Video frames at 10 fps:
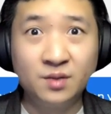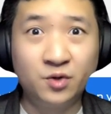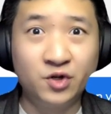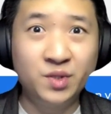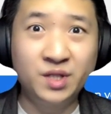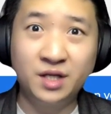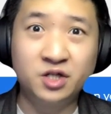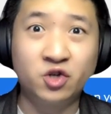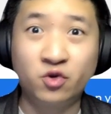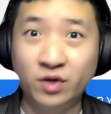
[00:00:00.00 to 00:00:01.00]
produce such
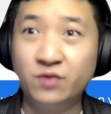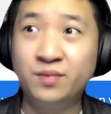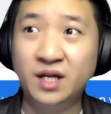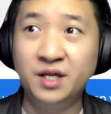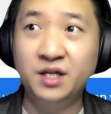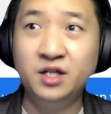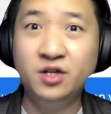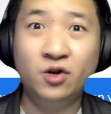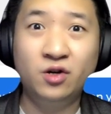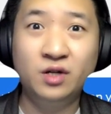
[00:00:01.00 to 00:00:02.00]
a great plugin
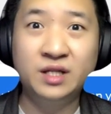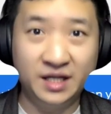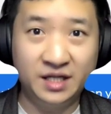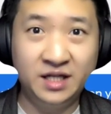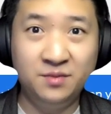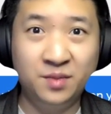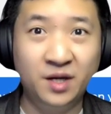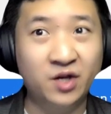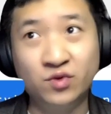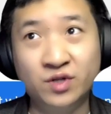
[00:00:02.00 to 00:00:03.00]
called Sidekick by
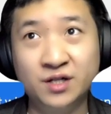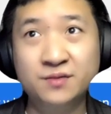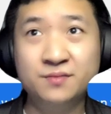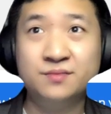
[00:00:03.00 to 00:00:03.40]
Google.